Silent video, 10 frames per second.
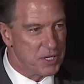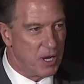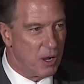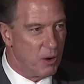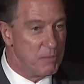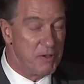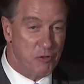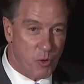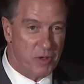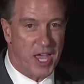moments ago, and
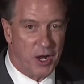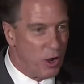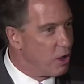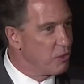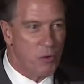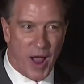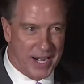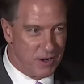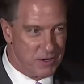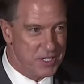before that, all the
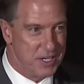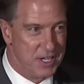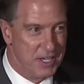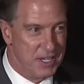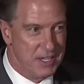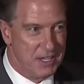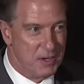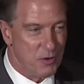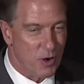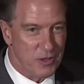writers
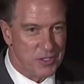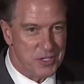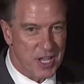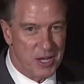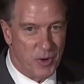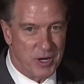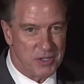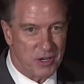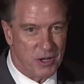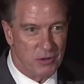for all the state
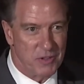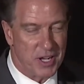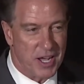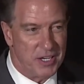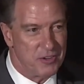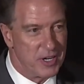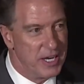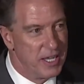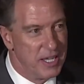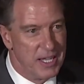winners all over the
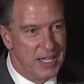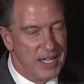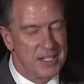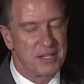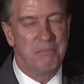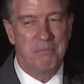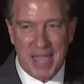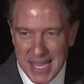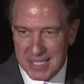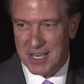country. It's
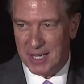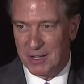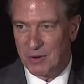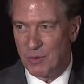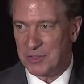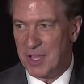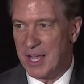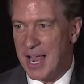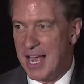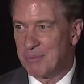amazing what
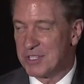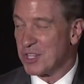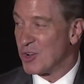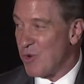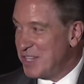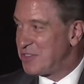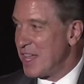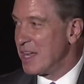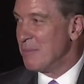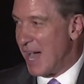they accomplished. The
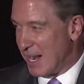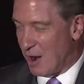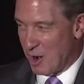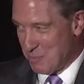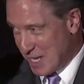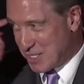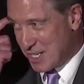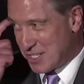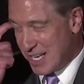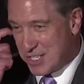great thing about our
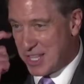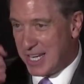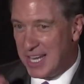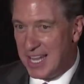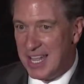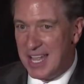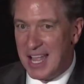business is that